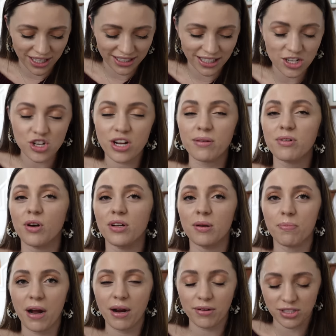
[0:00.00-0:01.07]
And then she kept calling it
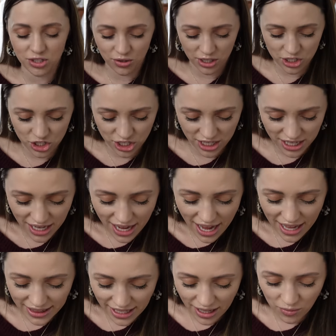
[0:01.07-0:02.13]
Pirate's Crunchy.
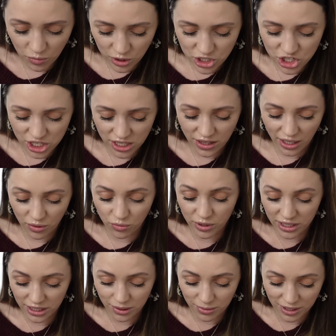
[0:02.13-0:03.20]
And then when she like
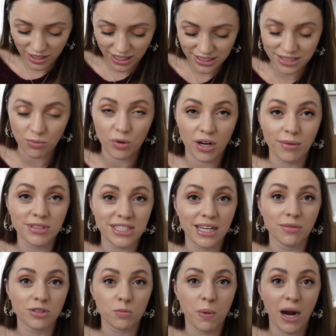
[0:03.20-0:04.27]
really realized that what I was
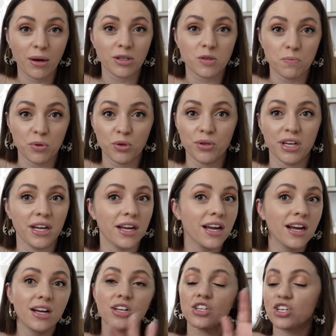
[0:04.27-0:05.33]
saying was Pirate's Booty,
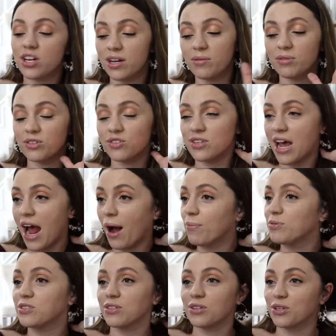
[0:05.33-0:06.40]
she was
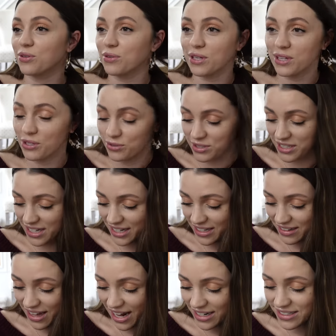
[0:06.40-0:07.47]
absolutely losing it.
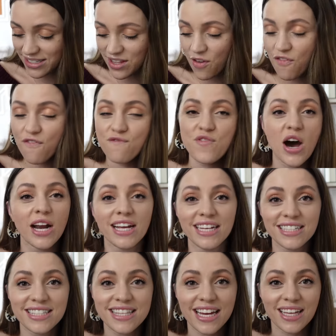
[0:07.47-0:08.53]
That is the
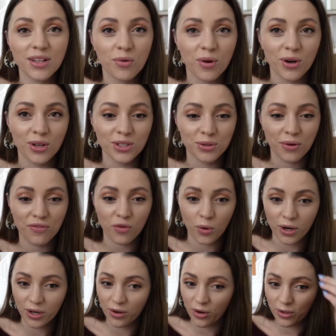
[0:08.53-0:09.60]
funniest thing in the world to a
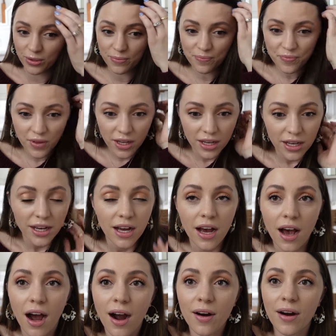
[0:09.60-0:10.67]
four-year-old.
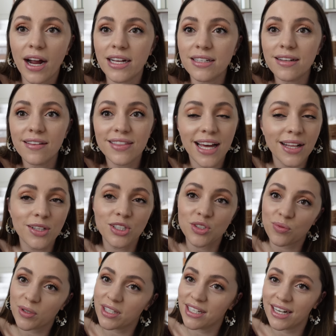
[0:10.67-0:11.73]
All right, that looks
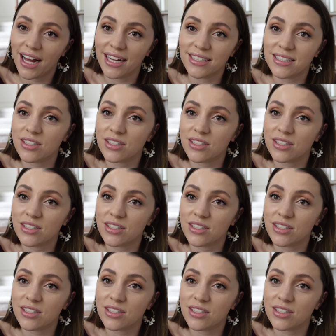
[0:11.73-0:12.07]
really nice.